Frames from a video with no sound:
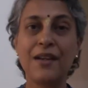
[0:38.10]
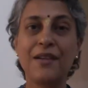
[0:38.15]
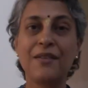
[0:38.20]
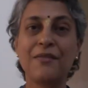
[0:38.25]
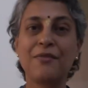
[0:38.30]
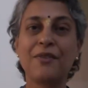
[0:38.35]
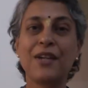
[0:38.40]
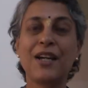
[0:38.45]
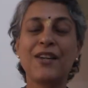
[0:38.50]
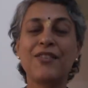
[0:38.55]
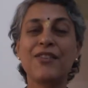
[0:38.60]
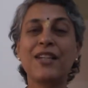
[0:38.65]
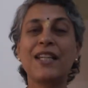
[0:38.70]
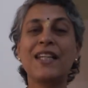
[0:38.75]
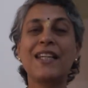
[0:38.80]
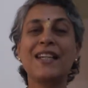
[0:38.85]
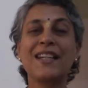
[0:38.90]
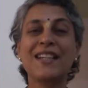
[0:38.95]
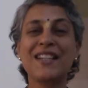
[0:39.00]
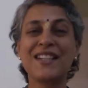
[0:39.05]
We are
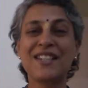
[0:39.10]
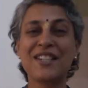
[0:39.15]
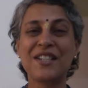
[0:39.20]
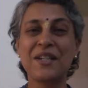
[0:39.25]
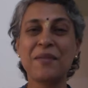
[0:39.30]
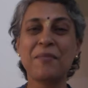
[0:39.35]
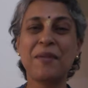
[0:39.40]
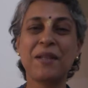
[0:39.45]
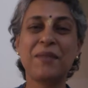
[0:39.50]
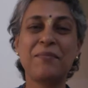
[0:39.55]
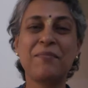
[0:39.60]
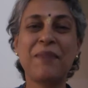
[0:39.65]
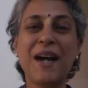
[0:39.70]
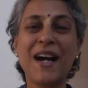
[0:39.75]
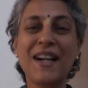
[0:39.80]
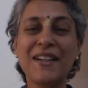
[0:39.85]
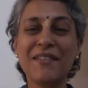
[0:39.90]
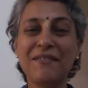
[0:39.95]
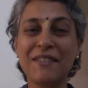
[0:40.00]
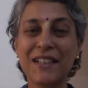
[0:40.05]
reading Srimad
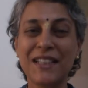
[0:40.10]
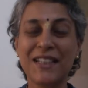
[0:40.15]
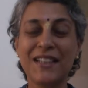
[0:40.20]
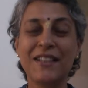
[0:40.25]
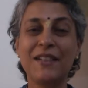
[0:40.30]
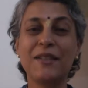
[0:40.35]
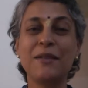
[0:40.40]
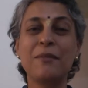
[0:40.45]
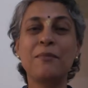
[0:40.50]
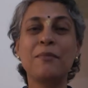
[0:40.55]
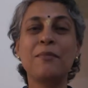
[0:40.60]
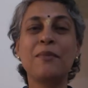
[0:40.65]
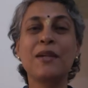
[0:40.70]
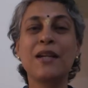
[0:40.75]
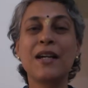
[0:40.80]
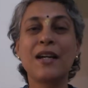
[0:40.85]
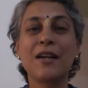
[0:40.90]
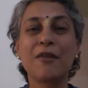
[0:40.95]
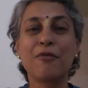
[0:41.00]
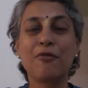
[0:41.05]
Bhagavatam,
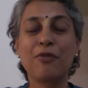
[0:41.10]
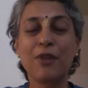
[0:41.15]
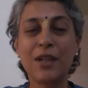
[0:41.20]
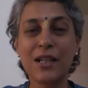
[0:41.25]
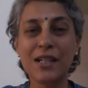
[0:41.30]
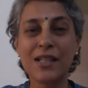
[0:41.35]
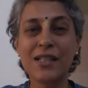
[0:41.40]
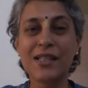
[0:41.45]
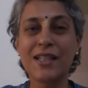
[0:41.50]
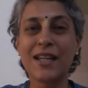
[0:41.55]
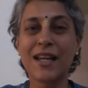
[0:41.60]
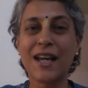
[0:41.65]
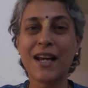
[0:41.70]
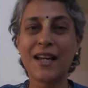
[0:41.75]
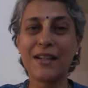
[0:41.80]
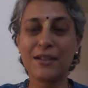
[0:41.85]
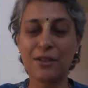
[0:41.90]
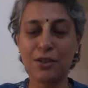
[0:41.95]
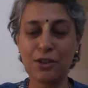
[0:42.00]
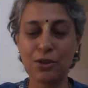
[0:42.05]
first
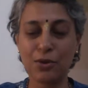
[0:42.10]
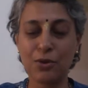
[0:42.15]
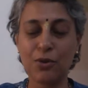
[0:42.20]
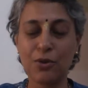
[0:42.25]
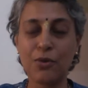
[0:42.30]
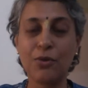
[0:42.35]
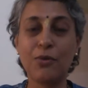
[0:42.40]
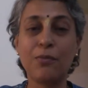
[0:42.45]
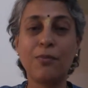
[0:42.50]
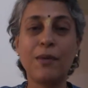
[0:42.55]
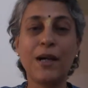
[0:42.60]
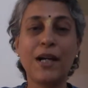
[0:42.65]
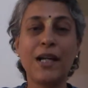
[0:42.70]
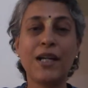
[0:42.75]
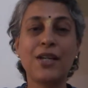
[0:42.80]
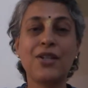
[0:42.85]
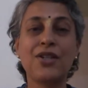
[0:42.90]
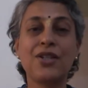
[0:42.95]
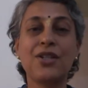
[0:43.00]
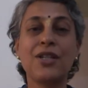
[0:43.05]
canto by
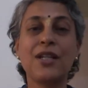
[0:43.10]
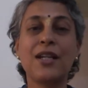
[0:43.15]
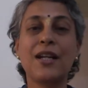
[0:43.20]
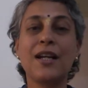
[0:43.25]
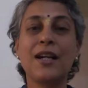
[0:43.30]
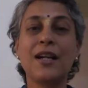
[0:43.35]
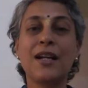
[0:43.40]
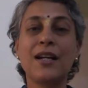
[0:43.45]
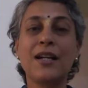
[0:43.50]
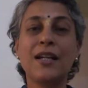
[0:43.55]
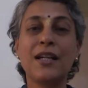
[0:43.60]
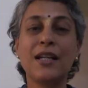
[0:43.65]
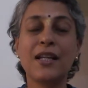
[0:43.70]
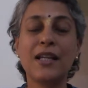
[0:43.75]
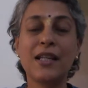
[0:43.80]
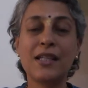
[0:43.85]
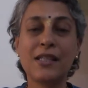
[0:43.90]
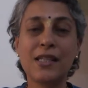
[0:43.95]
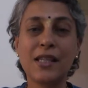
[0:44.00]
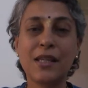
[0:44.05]
Srila
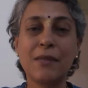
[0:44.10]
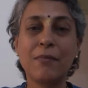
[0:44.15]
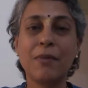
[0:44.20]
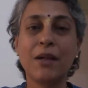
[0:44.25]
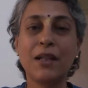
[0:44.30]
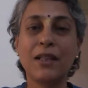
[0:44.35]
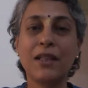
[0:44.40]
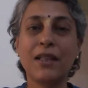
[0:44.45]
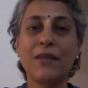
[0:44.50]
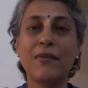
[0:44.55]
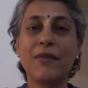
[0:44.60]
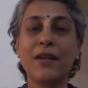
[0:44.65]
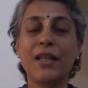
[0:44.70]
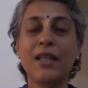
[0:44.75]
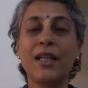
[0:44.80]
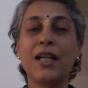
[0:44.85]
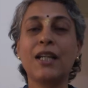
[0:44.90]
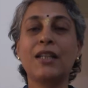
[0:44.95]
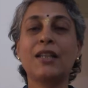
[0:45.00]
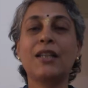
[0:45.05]
A.C.
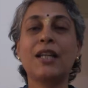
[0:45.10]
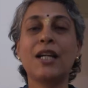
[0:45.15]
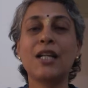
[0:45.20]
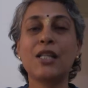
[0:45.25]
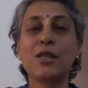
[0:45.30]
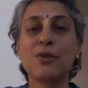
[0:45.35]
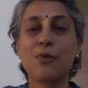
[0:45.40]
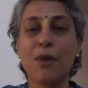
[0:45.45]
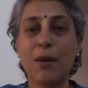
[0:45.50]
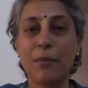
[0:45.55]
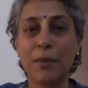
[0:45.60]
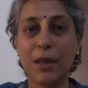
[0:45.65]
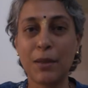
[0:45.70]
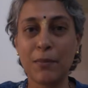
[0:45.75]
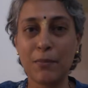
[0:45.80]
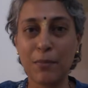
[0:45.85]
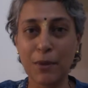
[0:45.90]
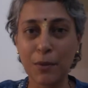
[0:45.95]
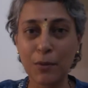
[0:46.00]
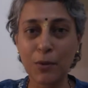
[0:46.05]
Bhaktivedanta Swami
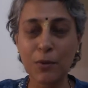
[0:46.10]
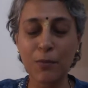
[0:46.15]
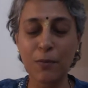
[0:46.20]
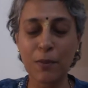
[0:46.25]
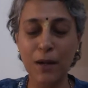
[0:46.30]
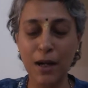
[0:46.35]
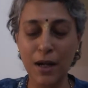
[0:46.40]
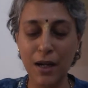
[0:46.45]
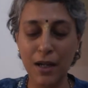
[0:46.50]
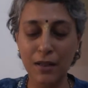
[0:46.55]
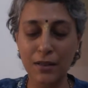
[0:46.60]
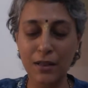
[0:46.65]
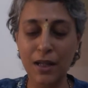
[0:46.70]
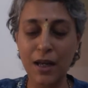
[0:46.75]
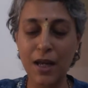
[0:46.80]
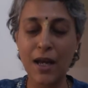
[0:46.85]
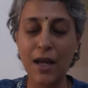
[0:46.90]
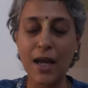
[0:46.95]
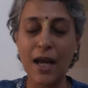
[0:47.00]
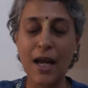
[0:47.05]
Prabhupada,
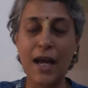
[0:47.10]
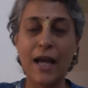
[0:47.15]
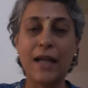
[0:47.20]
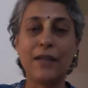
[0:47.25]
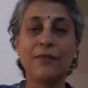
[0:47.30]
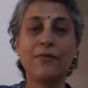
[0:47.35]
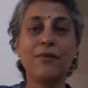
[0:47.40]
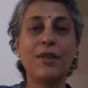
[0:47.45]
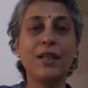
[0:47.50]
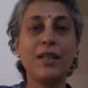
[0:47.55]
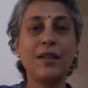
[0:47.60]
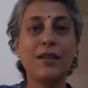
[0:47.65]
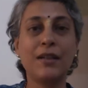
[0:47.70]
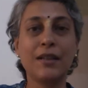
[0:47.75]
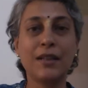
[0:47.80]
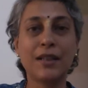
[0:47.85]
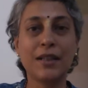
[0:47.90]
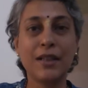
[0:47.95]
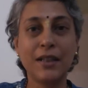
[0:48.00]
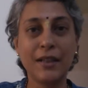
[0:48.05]
and we
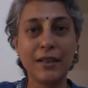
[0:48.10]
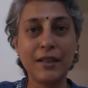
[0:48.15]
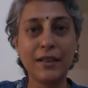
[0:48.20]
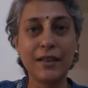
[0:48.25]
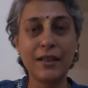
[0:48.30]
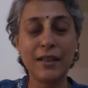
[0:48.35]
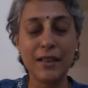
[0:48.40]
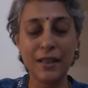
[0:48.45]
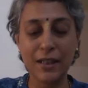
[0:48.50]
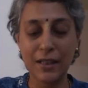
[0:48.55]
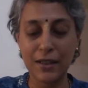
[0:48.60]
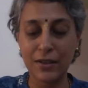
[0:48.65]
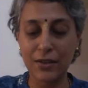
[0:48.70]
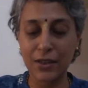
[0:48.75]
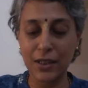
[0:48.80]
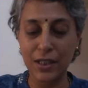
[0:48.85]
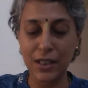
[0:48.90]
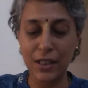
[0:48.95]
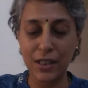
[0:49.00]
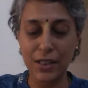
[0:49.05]
are currently
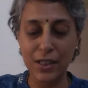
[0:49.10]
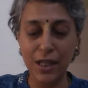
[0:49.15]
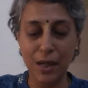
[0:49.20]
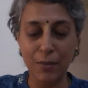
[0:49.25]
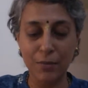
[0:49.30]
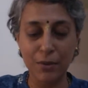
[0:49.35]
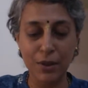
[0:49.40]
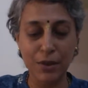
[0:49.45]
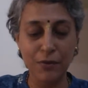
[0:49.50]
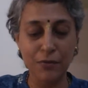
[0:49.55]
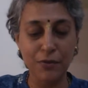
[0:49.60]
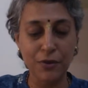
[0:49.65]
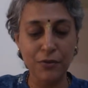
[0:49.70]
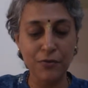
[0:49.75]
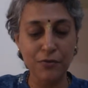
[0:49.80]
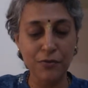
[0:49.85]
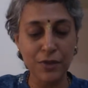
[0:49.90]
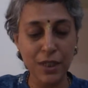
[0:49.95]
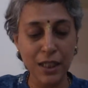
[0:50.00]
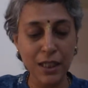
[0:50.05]
reading chapter
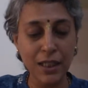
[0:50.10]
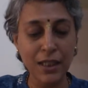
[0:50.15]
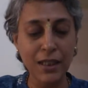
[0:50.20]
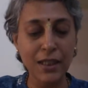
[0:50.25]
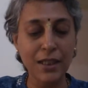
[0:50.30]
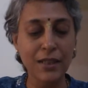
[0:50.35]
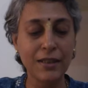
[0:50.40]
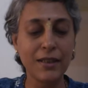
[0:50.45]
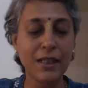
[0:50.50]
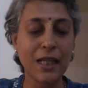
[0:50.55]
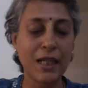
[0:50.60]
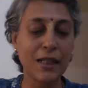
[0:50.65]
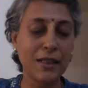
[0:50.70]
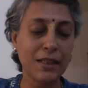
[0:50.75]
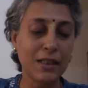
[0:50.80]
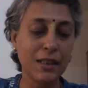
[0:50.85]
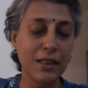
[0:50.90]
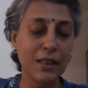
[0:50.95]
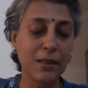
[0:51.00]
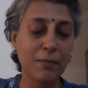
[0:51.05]
15
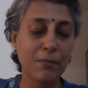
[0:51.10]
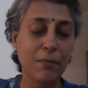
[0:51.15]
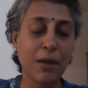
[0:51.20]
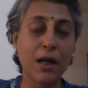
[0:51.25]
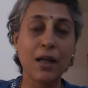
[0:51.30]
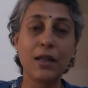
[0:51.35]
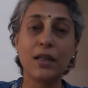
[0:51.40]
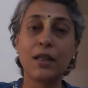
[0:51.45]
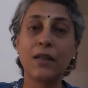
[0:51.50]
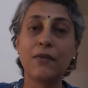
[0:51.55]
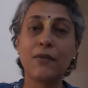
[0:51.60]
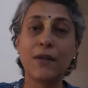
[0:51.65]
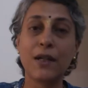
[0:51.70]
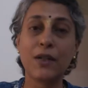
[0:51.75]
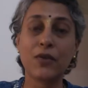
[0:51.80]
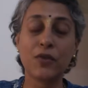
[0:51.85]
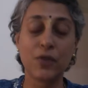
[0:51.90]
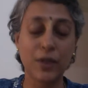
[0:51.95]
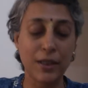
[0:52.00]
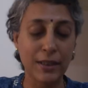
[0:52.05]
entitled The
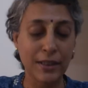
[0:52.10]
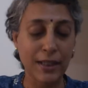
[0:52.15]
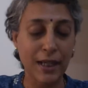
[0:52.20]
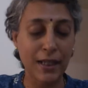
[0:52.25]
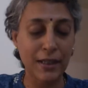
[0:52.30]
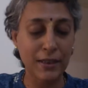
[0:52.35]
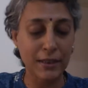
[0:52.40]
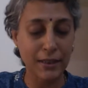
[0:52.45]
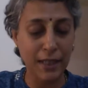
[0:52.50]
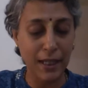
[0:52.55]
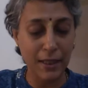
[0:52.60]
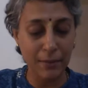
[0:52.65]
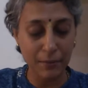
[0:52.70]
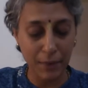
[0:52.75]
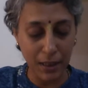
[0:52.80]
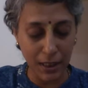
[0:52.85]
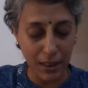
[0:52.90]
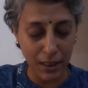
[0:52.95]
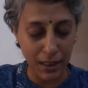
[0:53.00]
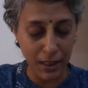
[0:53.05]
Pandavas Retire
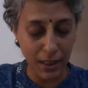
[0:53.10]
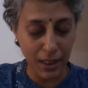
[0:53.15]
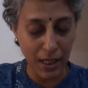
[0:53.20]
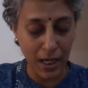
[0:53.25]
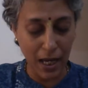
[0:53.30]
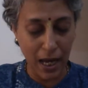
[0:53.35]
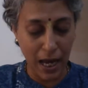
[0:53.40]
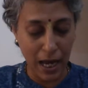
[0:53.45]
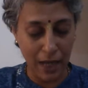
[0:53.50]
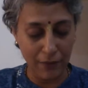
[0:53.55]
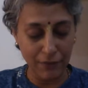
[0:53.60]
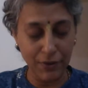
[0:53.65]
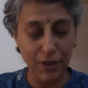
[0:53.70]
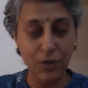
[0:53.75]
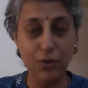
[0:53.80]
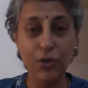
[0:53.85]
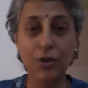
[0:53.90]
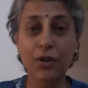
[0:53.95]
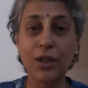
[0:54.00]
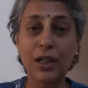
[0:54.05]
Timely, and we are
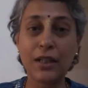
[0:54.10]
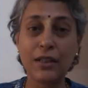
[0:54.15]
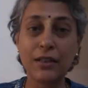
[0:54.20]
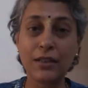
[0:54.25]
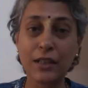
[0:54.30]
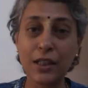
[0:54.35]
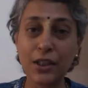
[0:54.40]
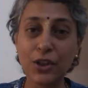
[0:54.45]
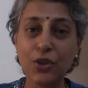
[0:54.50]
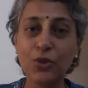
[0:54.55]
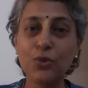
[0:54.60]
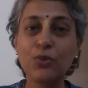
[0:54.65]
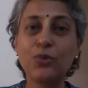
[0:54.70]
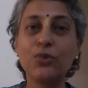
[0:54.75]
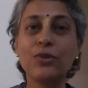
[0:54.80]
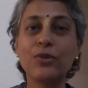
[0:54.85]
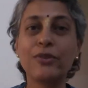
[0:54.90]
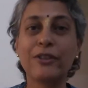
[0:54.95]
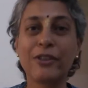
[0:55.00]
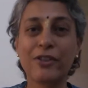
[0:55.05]
going to
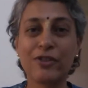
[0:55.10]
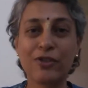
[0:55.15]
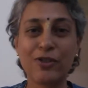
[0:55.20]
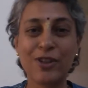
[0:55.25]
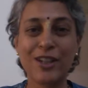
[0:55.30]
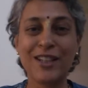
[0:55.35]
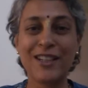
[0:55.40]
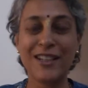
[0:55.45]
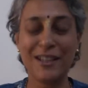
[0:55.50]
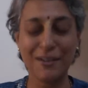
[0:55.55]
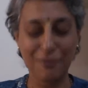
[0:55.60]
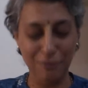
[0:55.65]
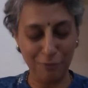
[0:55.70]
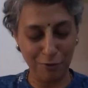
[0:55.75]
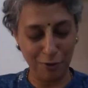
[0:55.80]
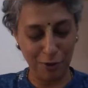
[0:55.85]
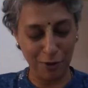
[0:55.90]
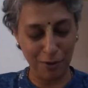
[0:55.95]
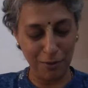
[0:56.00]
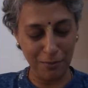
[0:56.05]
continue this reading
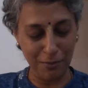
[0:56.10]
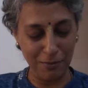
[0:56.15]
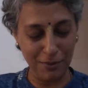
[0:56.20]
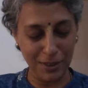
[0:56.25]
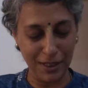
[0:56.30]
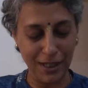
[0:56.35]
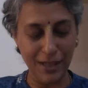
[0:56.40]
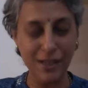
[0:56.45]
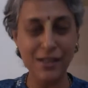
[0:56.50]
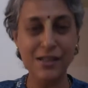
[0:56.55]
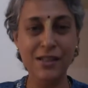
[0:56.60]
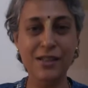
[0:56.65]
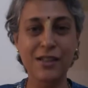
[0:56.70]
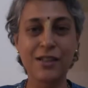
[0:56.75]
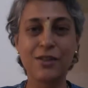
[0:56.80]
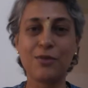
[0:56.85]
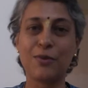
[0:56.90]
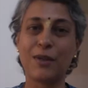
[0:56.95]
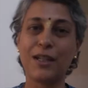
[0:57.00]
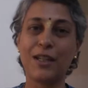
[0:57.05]
from text
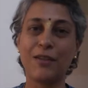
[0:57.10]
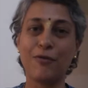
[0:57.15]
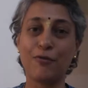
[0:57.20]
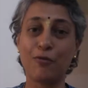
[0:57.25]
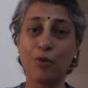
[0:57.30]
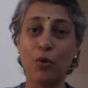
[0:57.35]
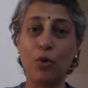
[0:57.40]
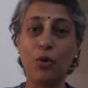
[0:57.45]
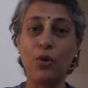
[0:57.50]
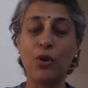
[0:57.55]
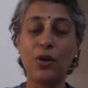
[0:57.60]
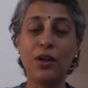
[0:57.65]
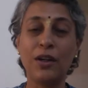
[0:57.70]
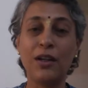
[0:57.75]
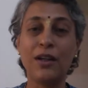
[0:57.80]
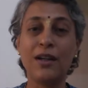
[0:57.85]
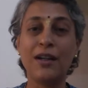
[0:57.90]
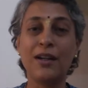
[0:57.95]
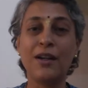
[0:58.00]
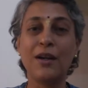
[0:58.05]
24.
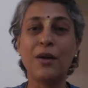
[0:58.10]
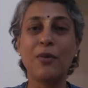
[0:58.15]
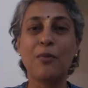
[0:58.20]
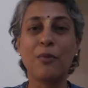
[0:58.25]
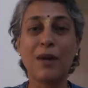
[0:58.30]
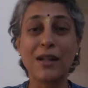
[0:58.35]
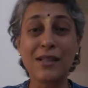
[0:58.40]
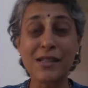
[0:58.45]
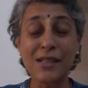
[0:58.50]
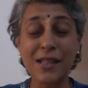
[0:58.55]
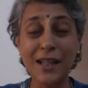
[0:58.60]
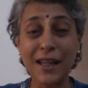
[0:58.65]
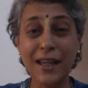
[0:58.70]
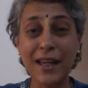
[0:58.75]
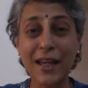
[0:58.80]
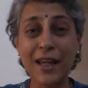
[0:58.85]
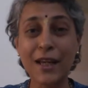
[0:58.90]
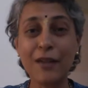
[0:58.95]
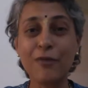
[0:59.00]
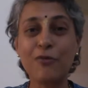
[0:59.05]
Once
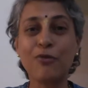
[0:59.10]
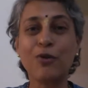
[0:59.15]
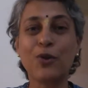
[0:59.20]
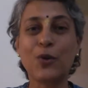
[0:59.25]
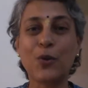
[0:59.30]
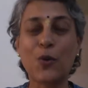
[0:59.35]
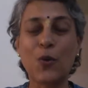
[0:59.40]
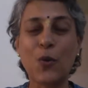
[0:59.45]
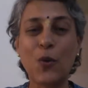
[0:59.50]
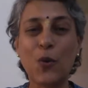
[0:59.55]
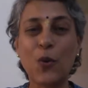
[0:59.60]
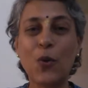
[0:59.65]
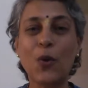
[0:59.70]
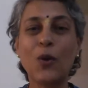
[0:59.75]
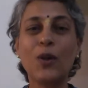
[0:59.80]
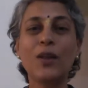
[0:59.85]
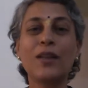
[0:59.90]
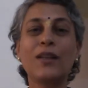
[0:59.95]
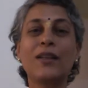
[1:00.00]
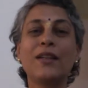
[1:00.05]
again, for
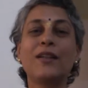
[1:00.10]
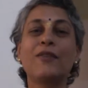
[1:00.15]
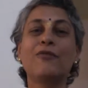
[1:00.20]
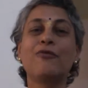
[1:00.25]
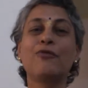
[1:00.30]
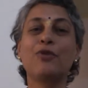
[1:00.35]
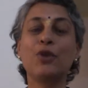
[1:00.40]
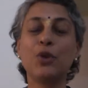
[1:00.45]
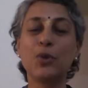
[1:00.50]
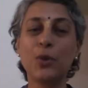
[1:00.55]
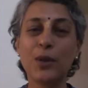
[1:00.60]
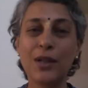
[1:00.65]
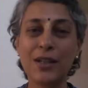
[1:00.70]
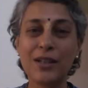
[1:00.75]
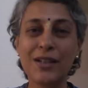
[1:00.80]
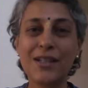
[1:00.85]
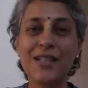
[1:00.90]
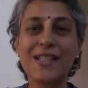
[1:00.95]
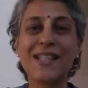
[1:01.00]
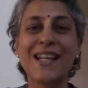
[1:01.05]
all the
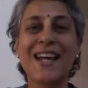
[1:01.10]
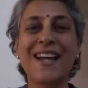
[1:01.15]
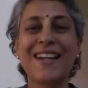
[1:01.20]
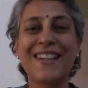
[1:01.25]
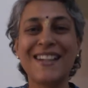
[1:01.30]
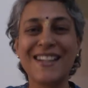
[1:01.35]
viewers and